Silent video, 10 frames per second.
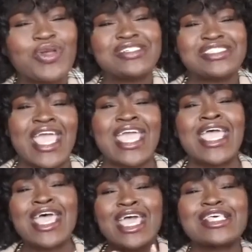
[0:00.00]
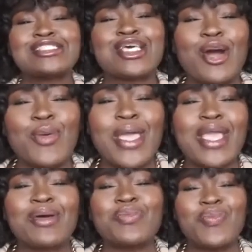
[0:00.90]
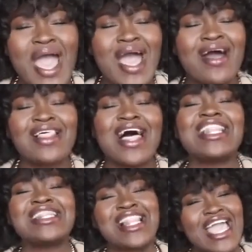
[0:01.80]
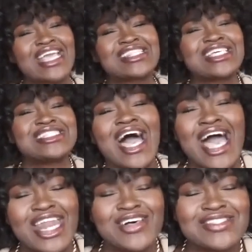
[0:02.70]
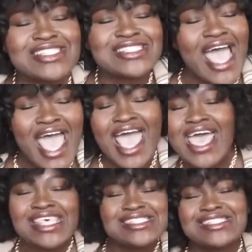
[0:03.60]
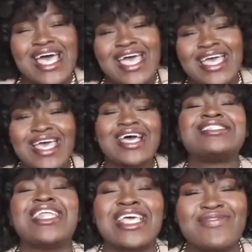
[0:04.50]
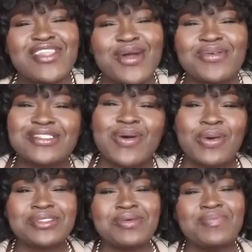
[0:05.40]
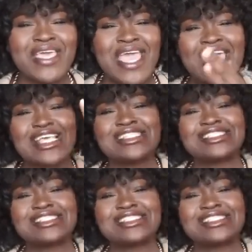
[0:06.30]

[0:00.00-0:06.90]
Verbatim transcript: your day is going well. Like the title says, today's video is going to be a